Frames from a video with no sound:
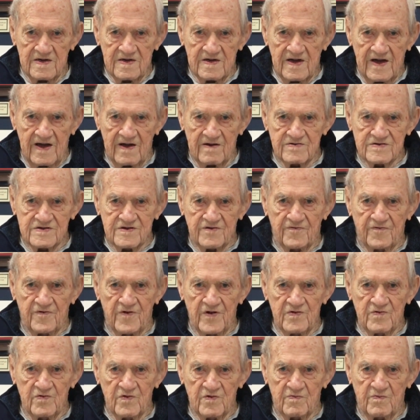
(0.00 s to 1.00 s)
I was a
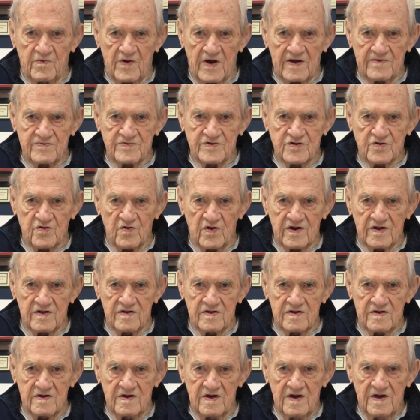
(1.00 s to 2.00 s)
friend with Bob
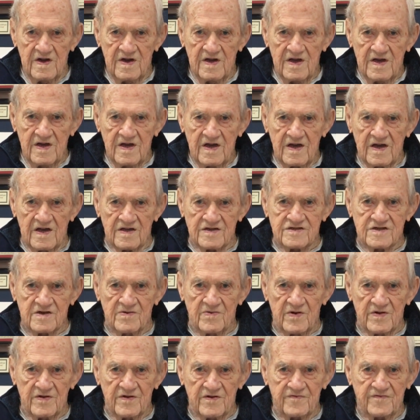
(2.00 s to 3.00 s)
Schweigler and some
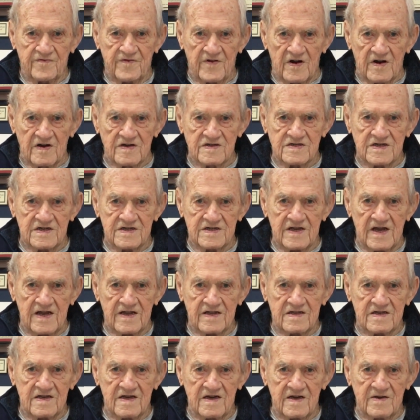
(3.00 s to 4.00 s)
other fellows at that
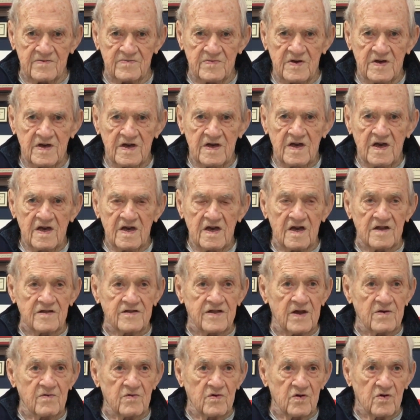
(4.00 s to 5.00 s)
time, and
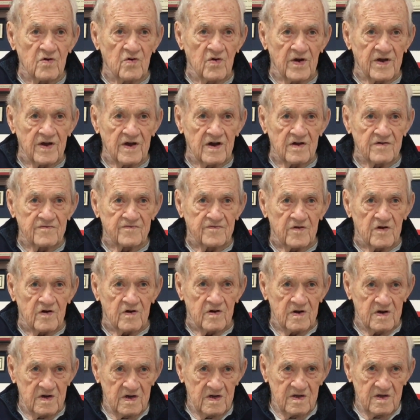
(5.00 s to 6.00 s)
they were going out for
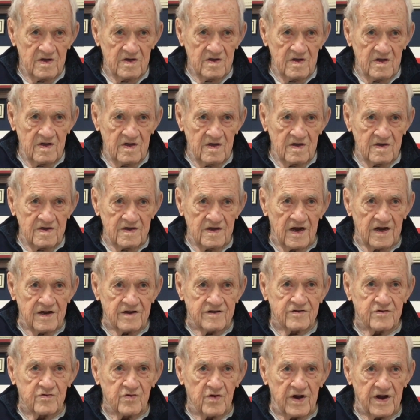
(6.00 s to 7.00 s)

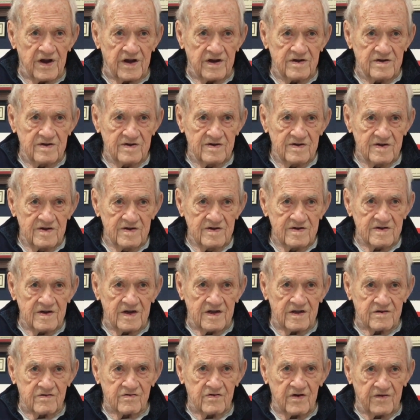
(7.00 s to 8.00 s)
ninth grade
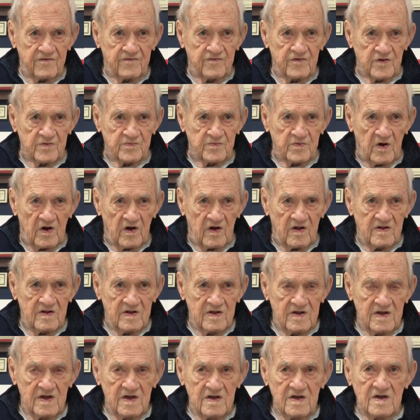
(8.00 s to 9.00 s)
football.
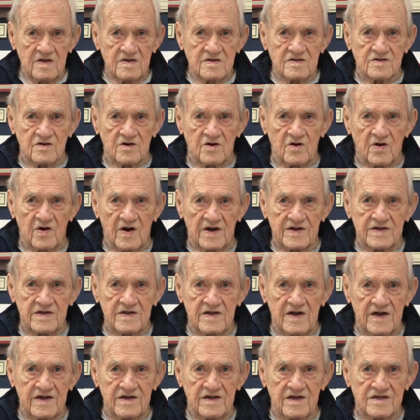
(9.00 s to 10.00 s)
So
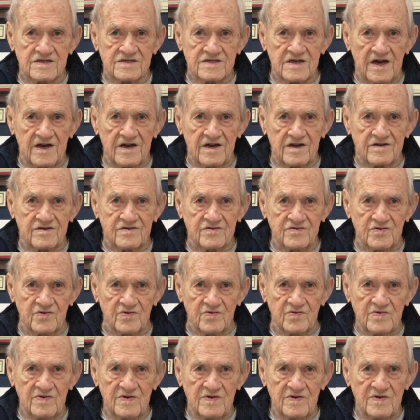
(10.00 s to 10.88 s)
I decided to.